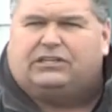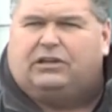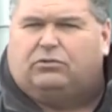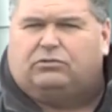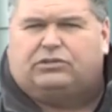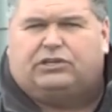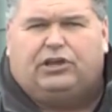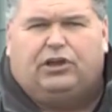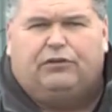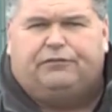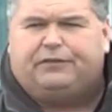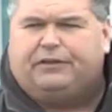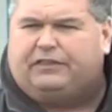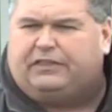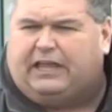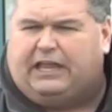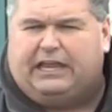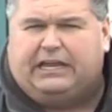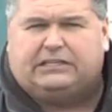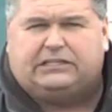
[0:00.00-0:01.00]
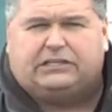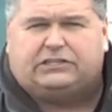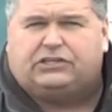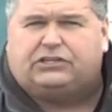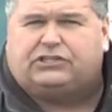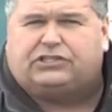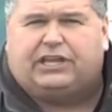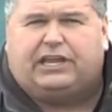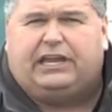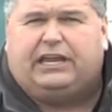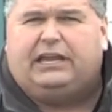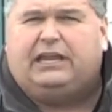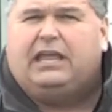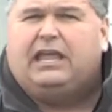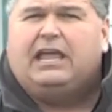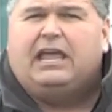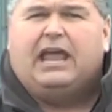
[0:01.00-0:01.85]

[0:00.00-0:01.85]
those goofy things that you see,